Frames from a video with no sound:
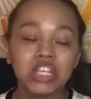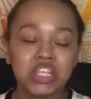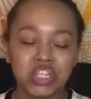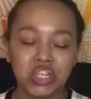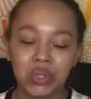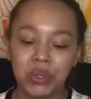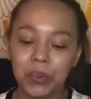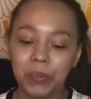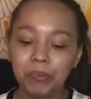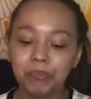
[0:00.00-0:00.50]

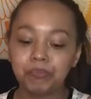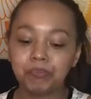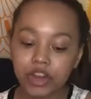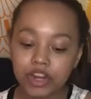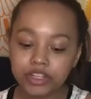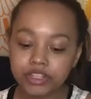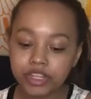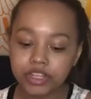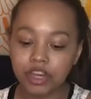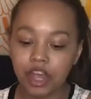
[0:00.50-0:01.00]
So
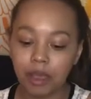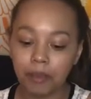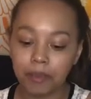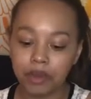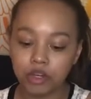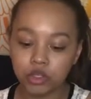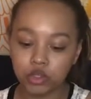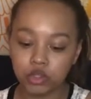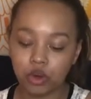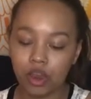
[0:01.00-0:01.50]
granted, I'm
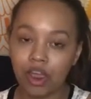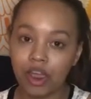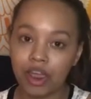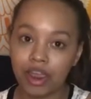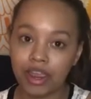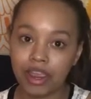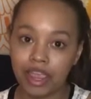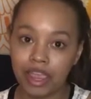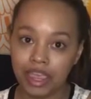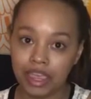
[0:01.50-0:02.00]
gonna
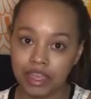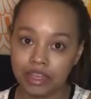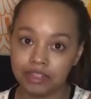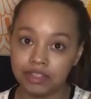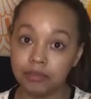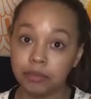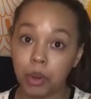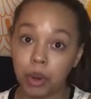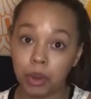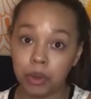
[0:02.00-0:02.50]
try
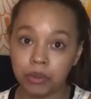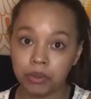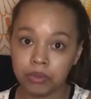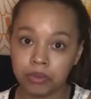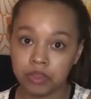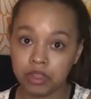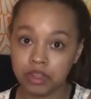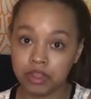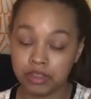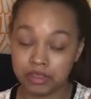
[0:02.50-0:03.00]
and
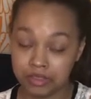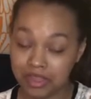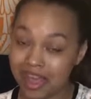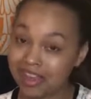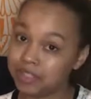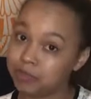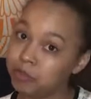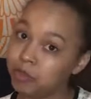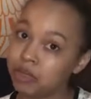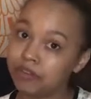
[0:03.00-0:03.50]
borrow the
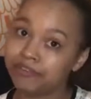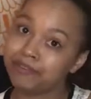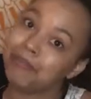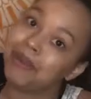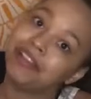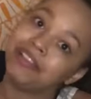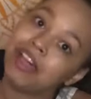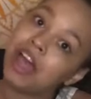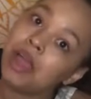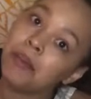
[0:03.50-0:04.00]
last book
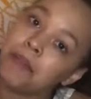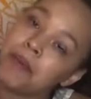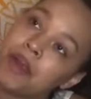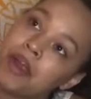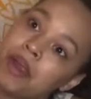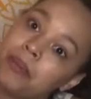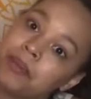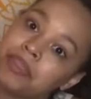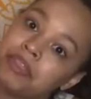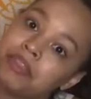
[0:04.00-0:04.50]
from my
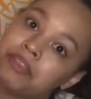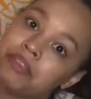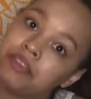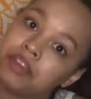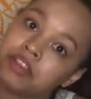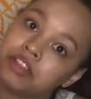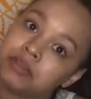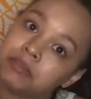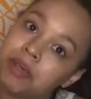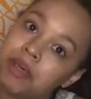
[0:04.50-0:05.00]
library within the
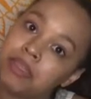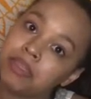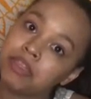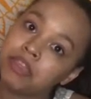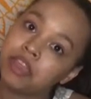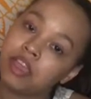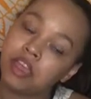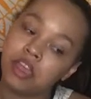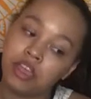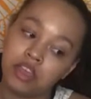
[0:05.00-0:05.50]
next
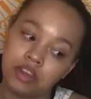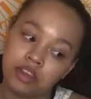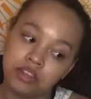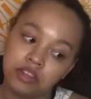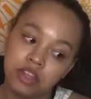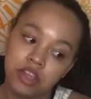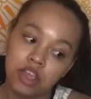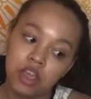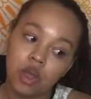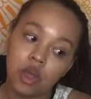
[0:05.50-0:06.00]
month,
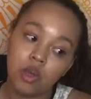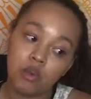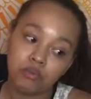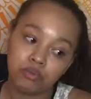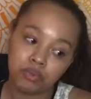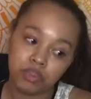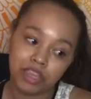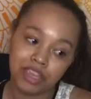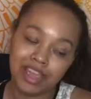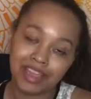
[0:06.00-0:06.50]
and
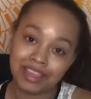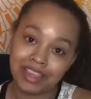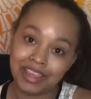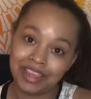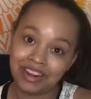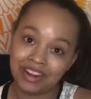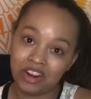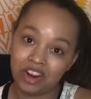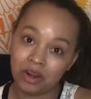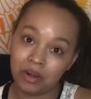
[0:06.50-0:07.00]
hopefully I
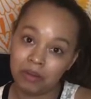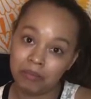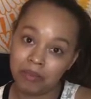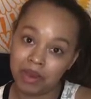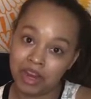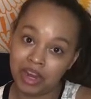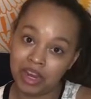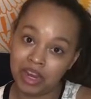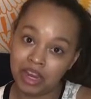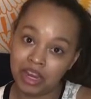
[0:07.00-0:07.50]
can get it on
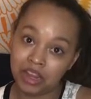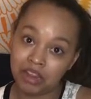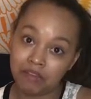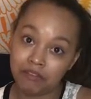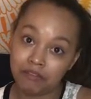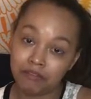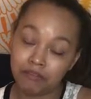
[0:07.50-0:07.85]
my